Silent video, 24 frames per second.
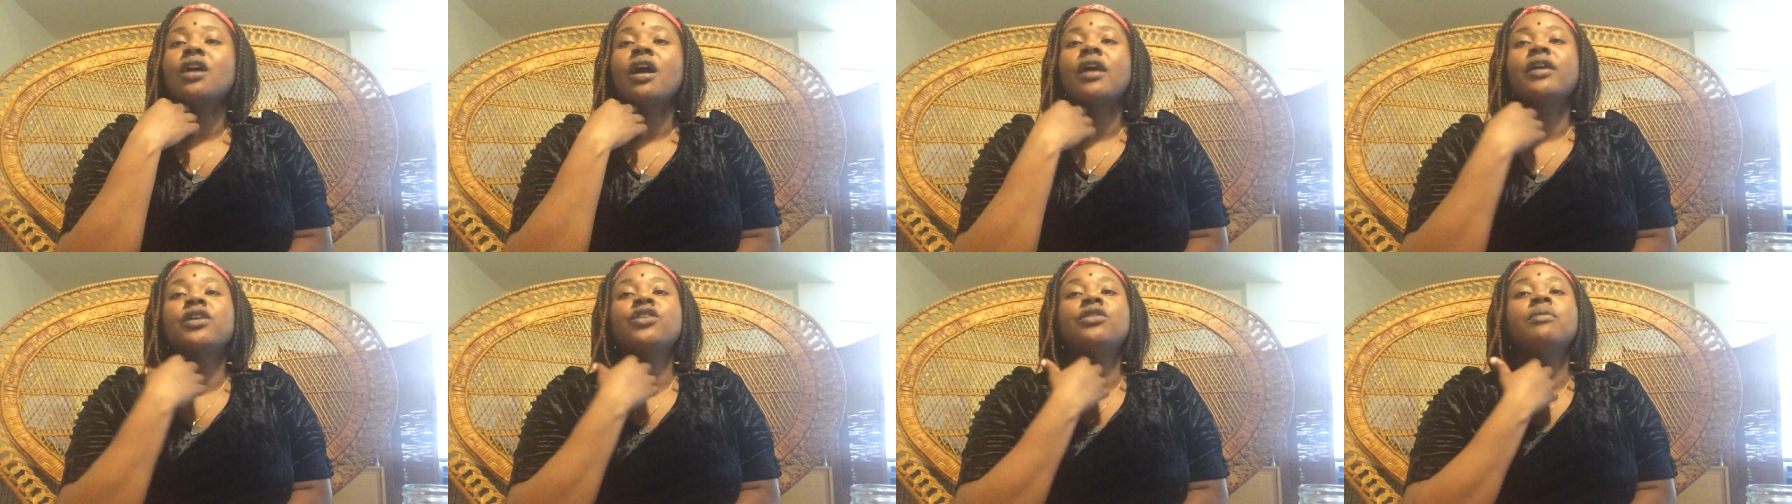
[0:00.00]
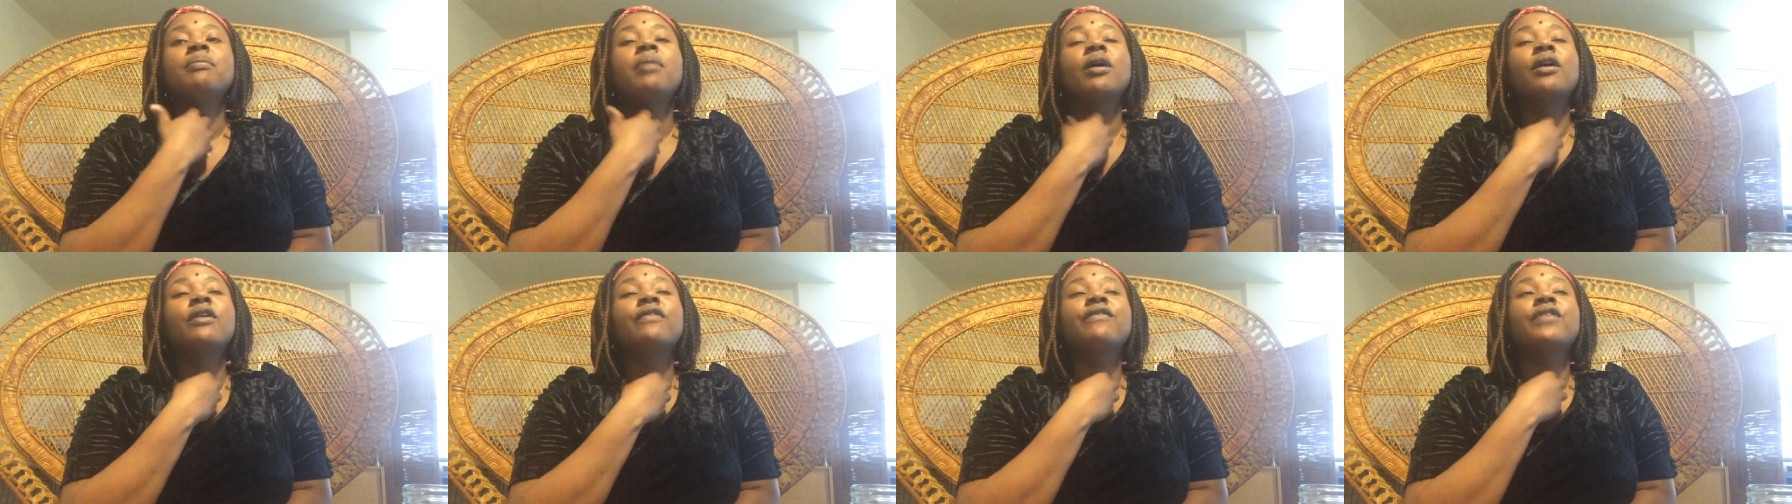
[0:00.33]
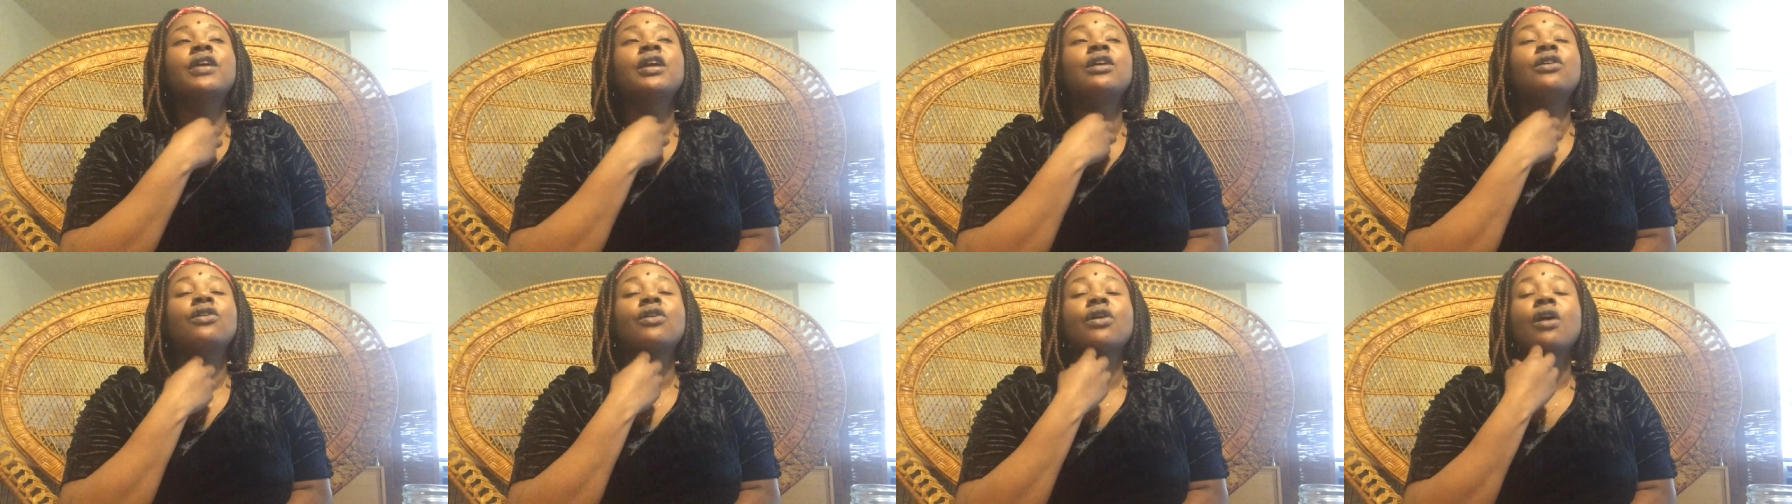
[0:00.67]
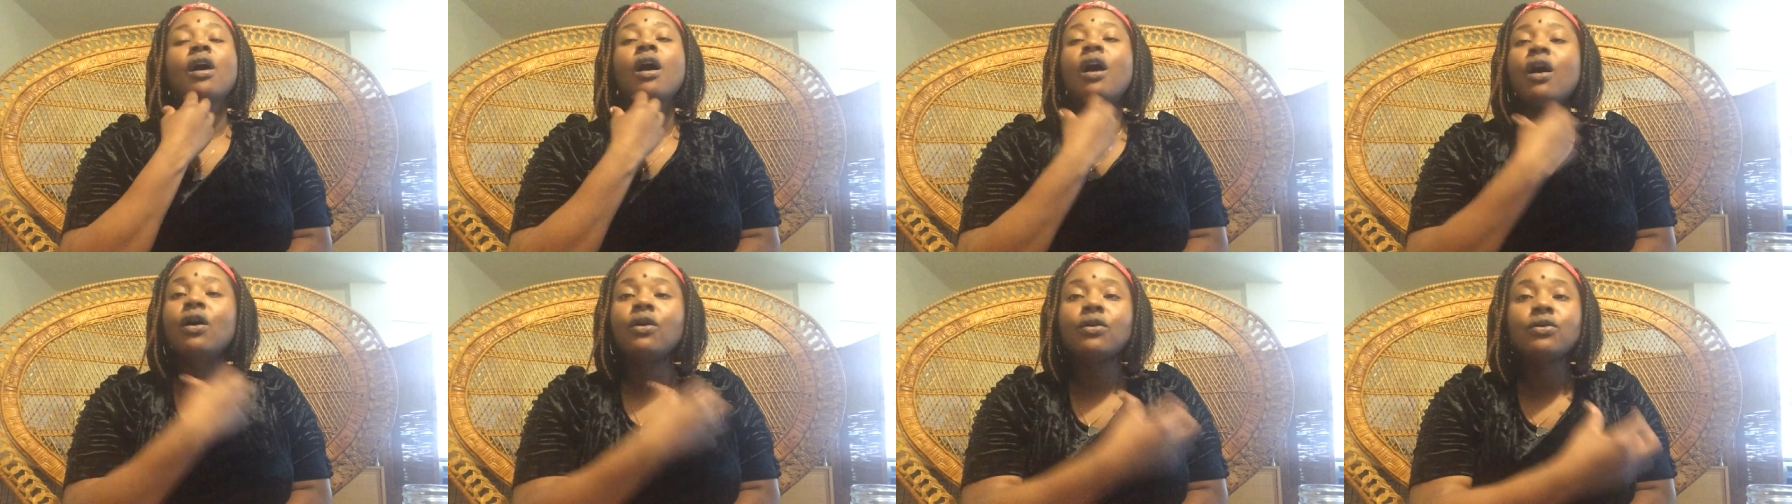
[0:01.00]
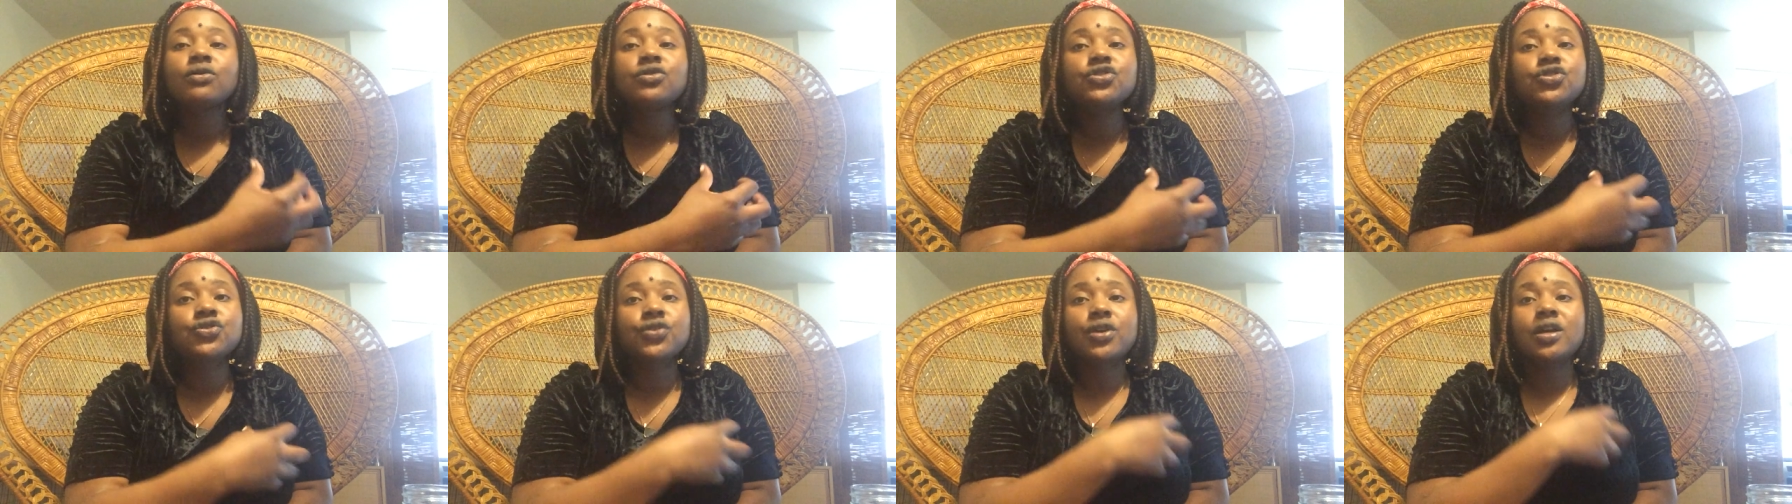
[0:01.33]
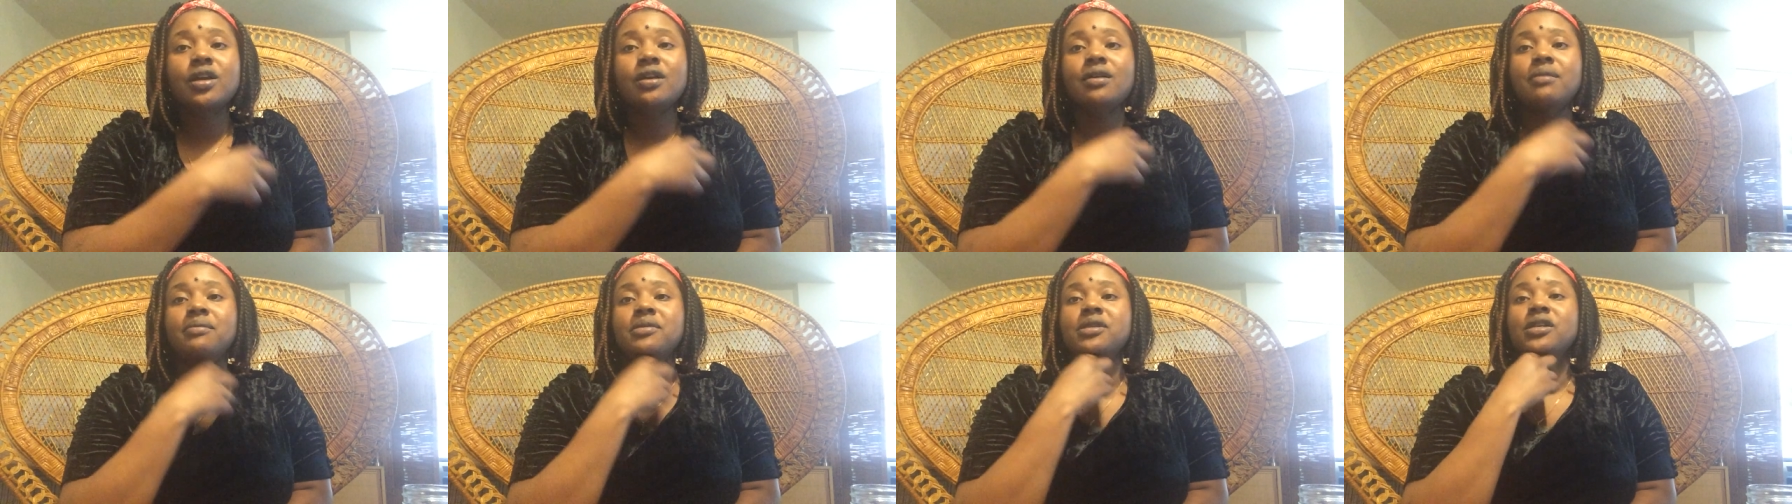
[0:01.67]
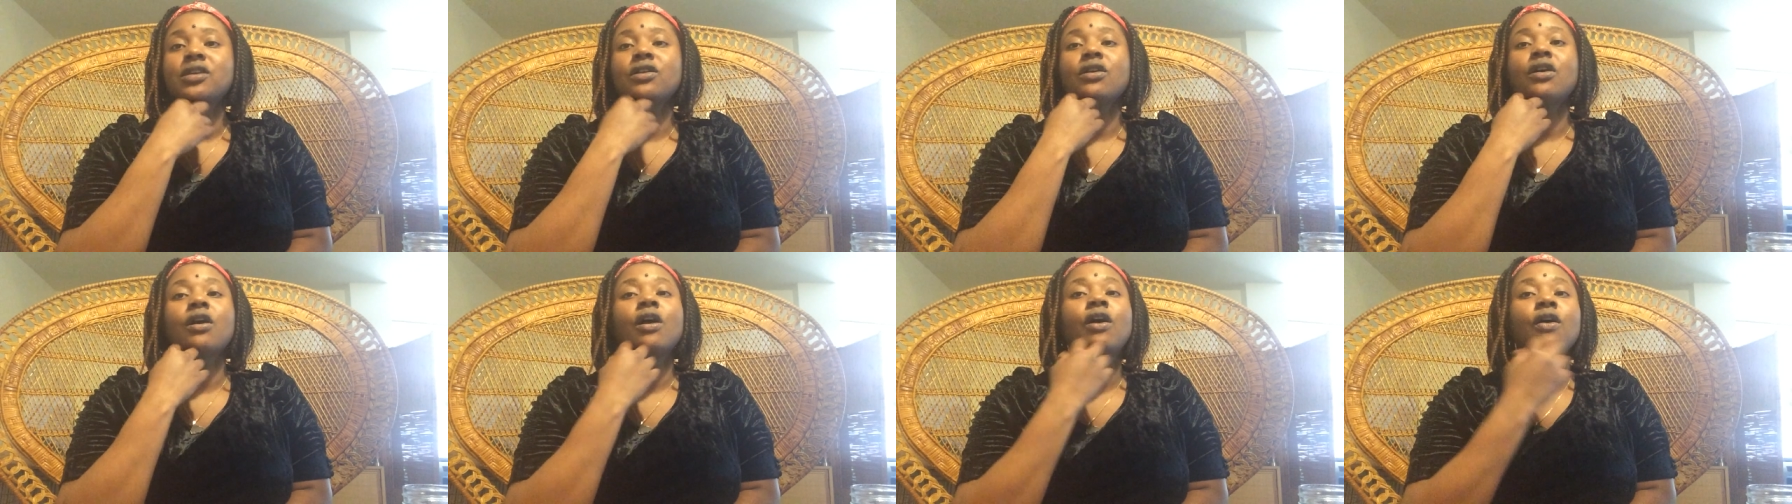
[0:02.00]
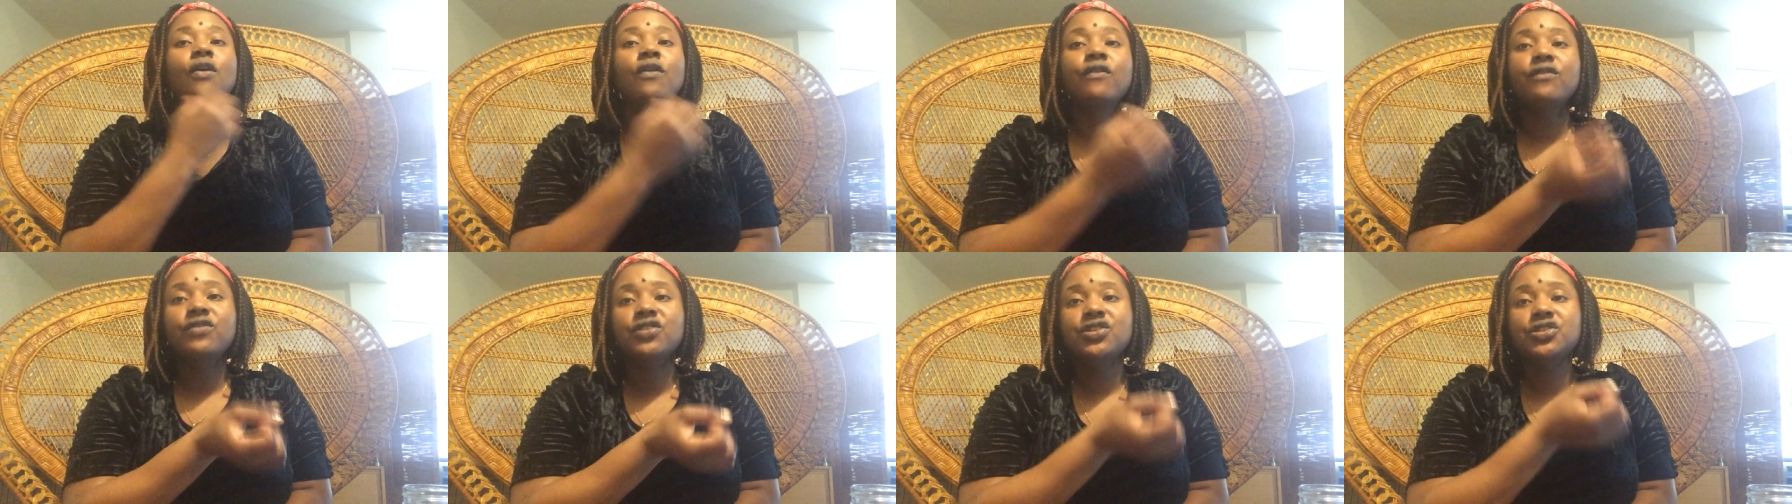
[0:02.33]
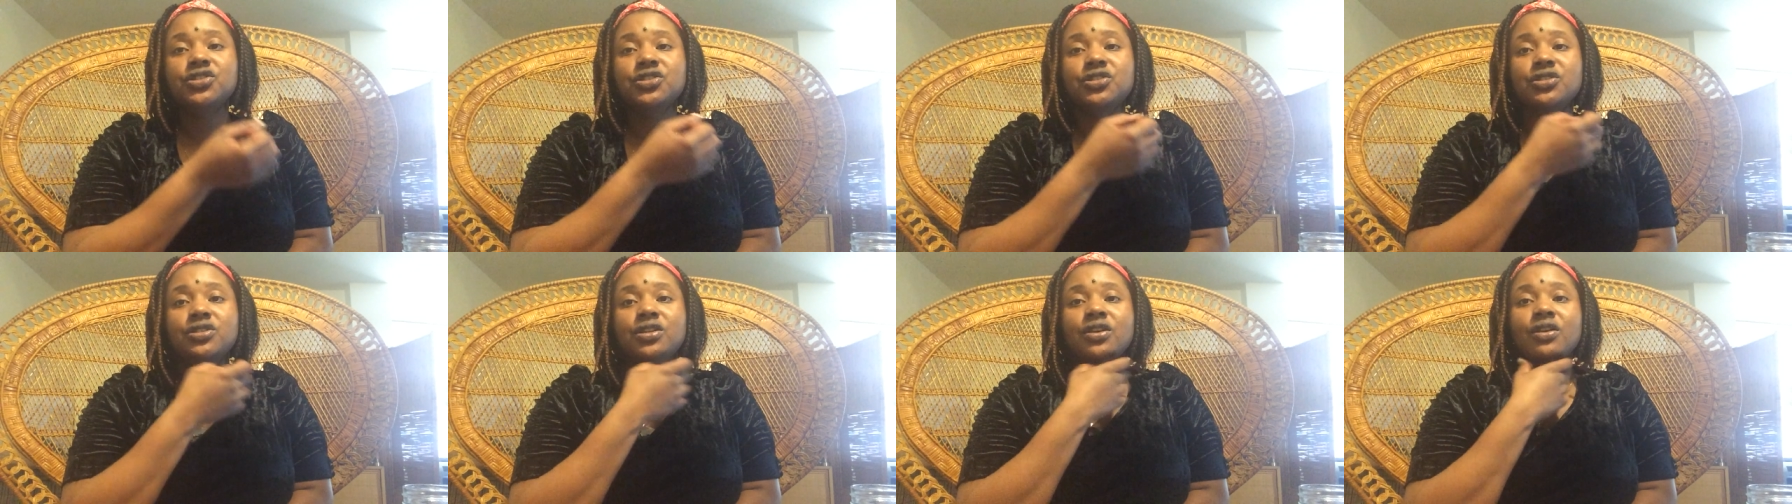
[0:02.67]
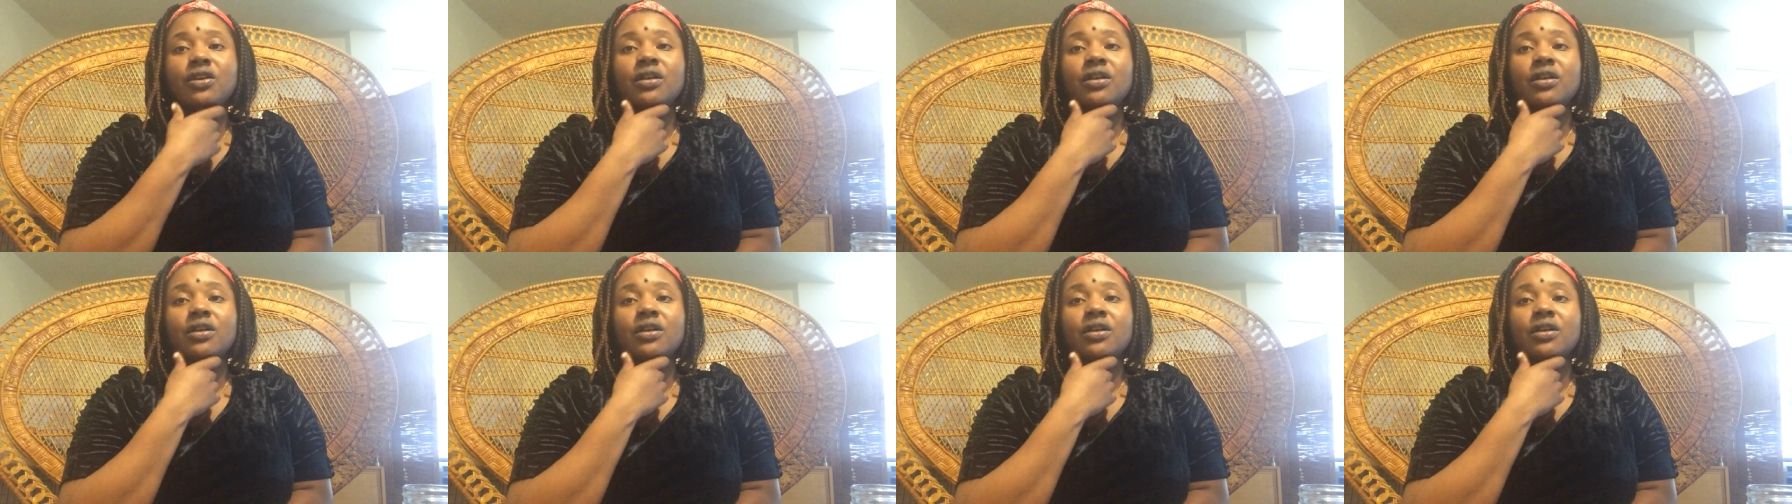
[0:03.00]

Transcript: Are you birthing your own dreams and your own visions in